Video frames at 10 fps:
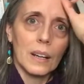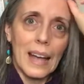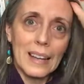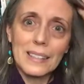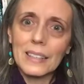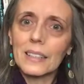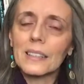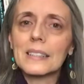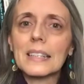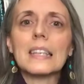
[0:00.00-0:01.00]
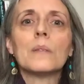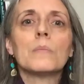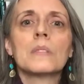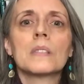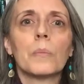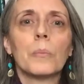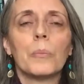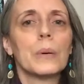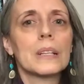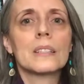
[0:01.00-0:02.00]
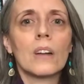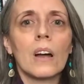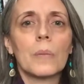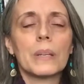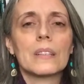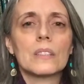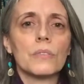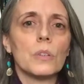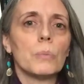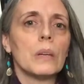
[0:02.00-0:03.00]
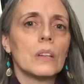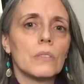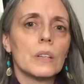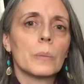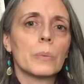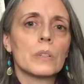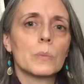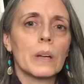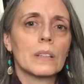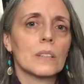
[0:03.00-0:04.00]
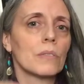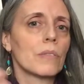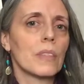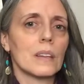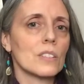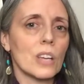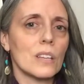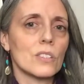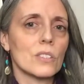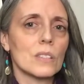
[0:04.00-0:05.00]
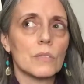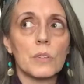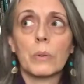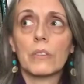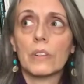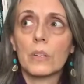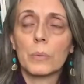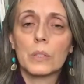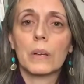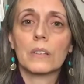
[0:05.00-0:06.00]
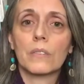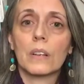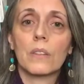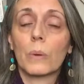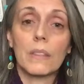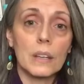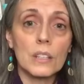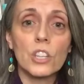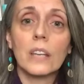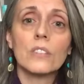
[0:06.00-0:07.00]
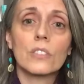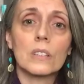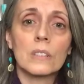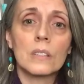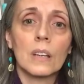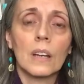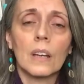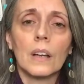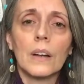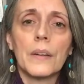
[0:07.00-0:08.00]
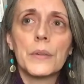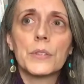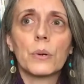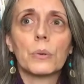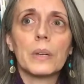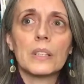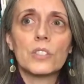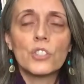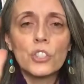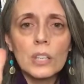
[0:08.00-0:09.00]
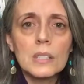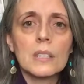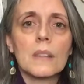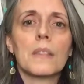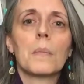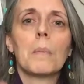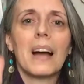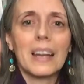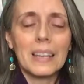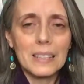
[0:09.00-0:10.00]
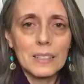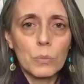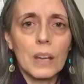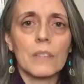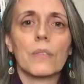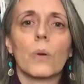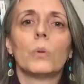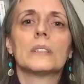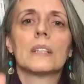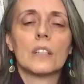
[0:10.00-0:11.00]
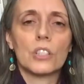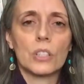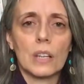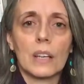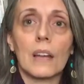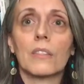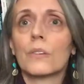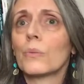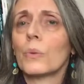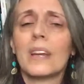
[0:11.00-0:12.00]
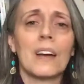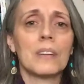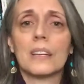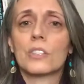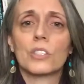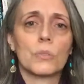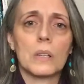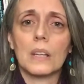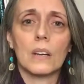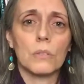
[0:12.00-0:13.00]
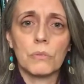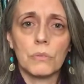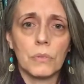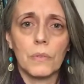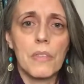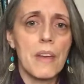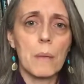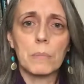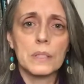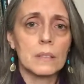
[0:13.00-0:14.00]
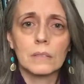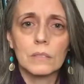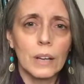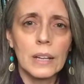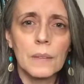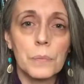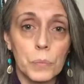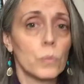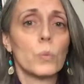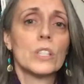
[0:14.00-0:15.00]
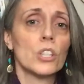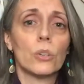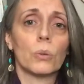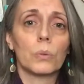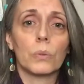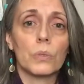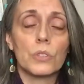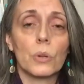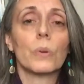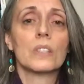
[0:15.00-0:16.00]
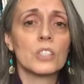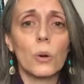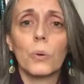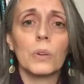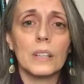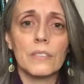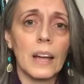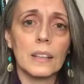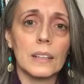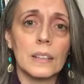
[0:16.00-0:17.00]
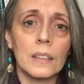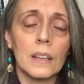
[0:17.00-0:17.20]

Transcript: as it seems, but it's not, because if you pivot your perspective, then it changes. If you pivot your perspective another way, then it changes. So it's just the mind. We have old conditioning, and we have a history of thems, right? We do. So it's totally valid.